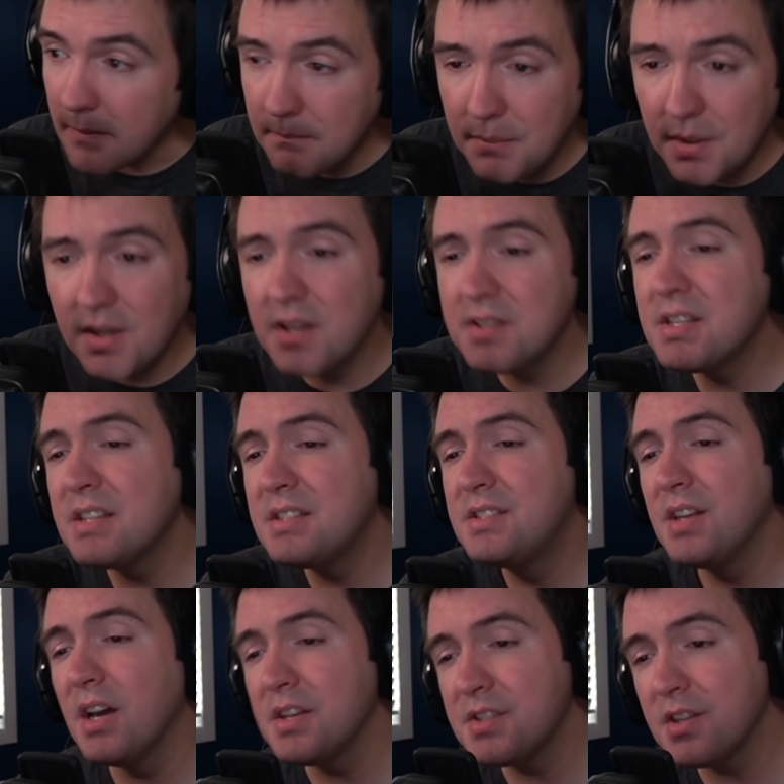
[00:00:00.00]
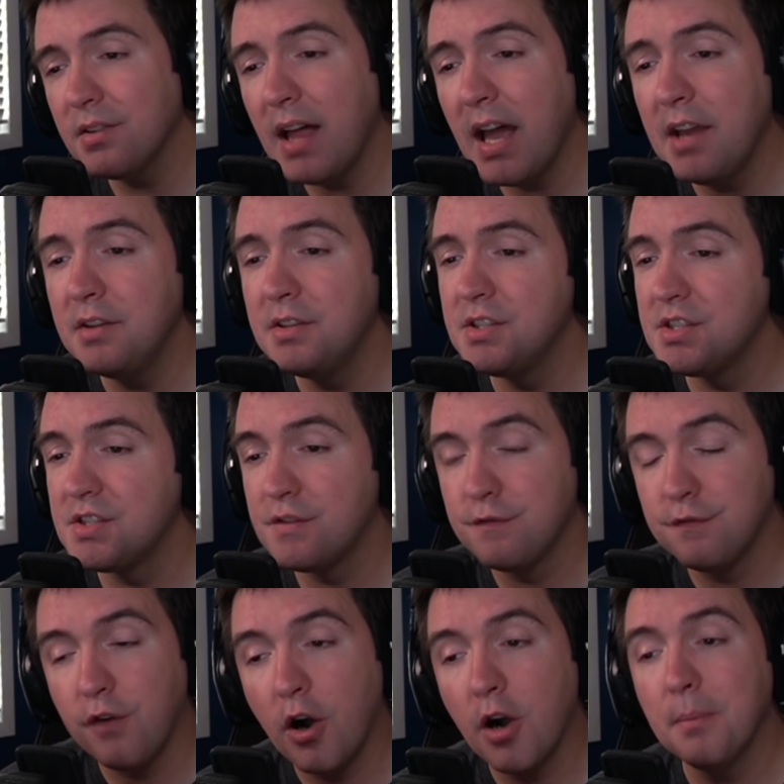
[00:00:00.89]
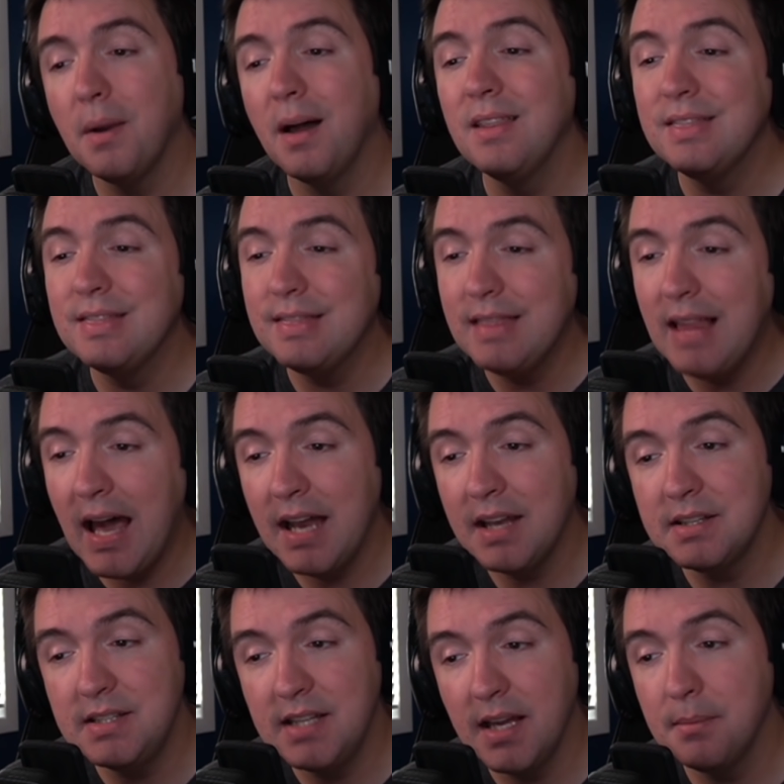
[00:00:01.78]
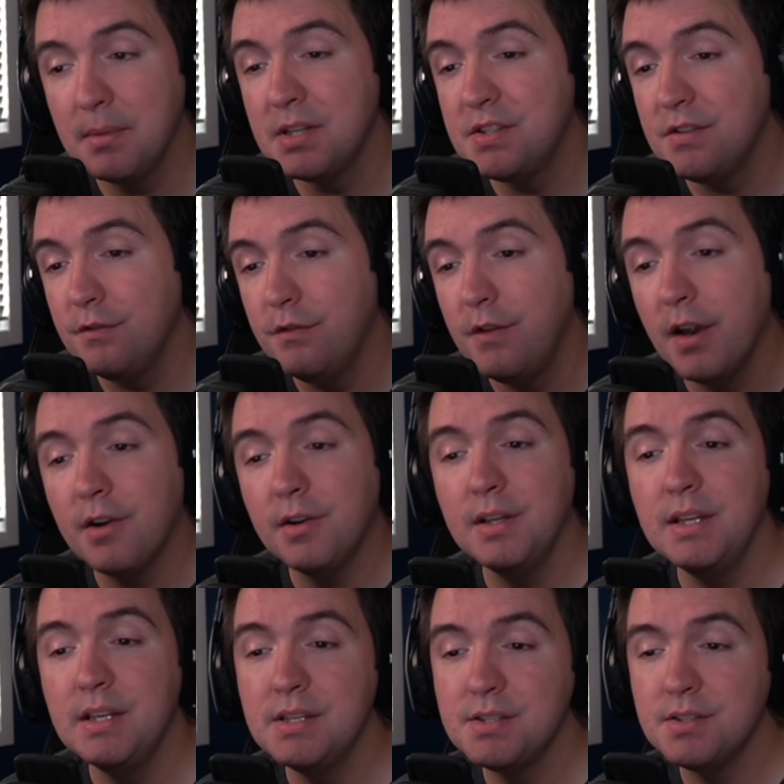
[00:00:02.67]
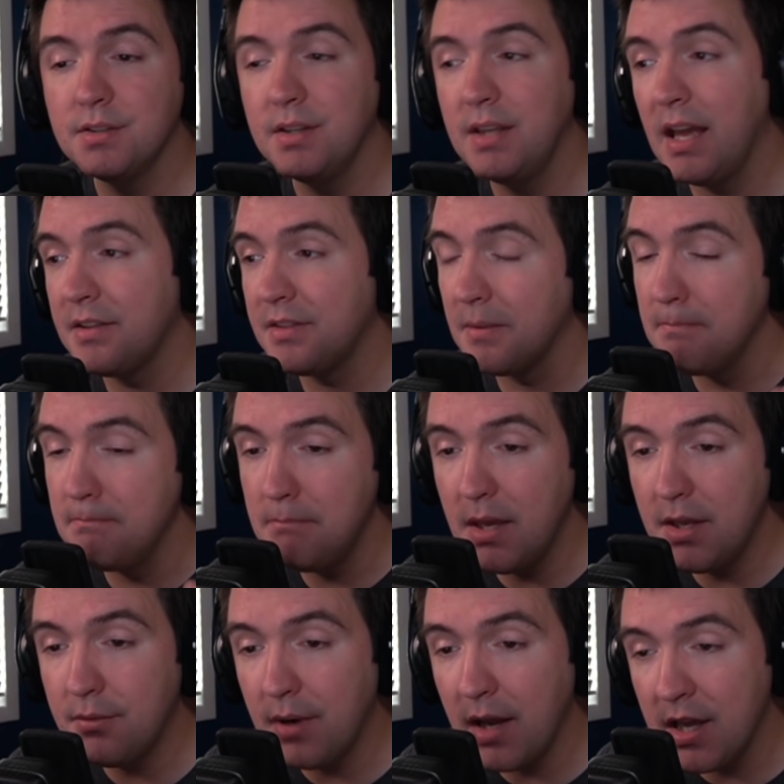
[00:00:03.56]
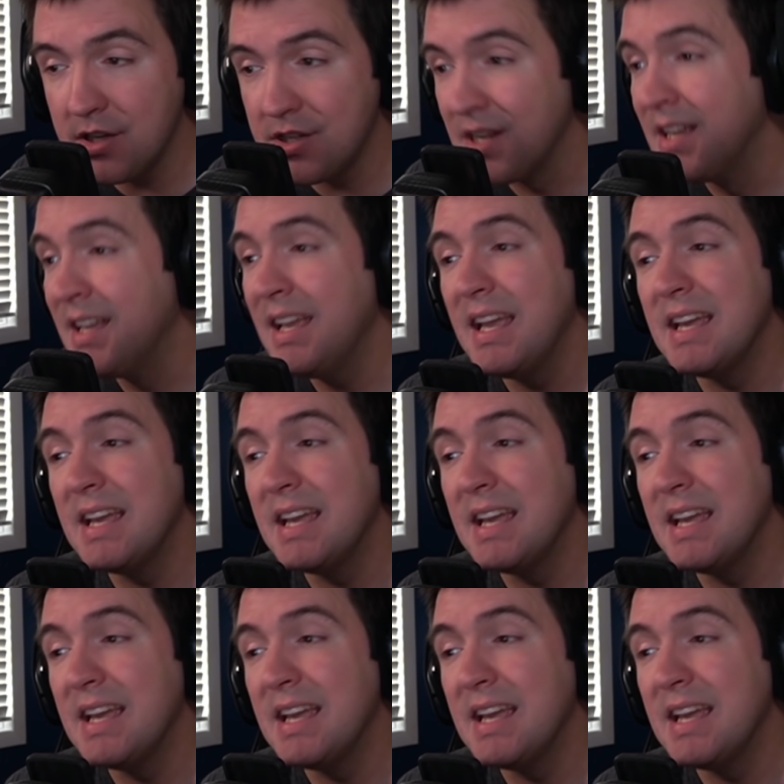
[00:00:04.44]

because it does allow you to just farm a lot of damage very easily at the mid range.